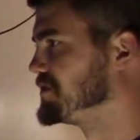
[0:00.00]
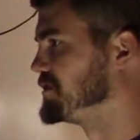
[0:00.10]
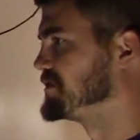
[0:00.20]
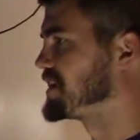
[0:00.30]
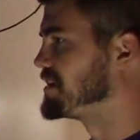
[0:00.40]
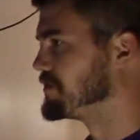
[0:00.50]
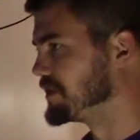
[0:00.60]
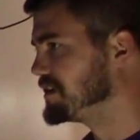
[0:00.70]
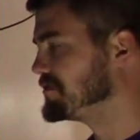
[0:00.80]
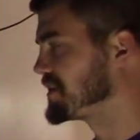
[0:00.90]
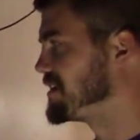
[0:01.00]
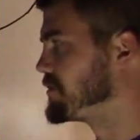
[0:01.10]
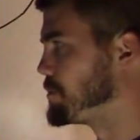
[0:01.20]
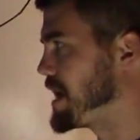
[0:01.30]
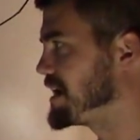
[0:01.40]
So he was kind
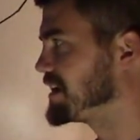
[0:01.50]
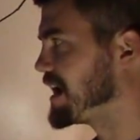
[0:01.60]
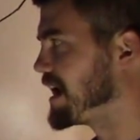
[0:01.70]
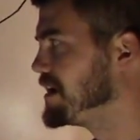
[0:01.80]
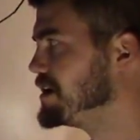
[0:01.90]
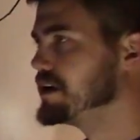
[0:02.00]
of a bad guy,